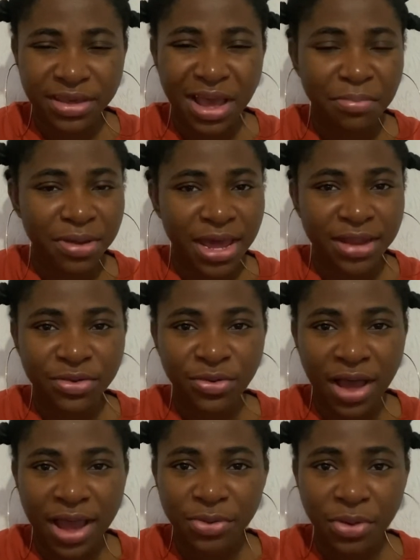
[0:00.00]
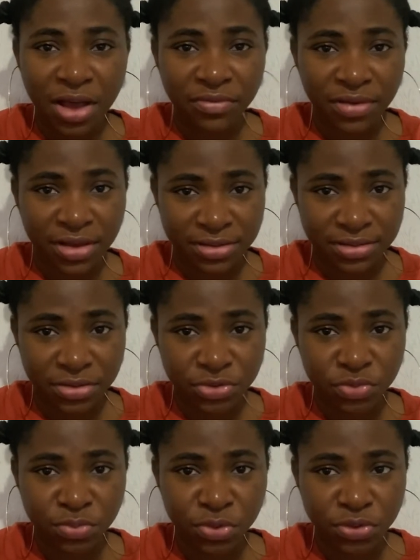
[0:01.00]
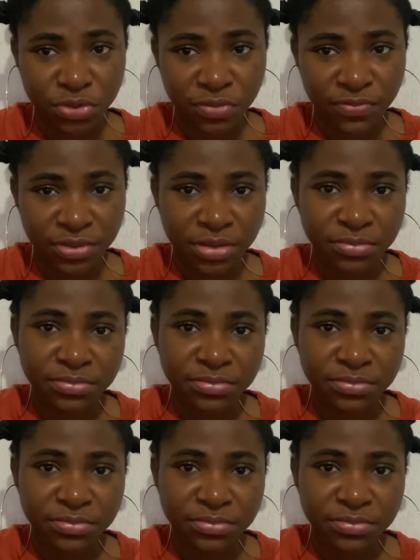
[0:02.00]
Yeah, but I don't have access to most of them.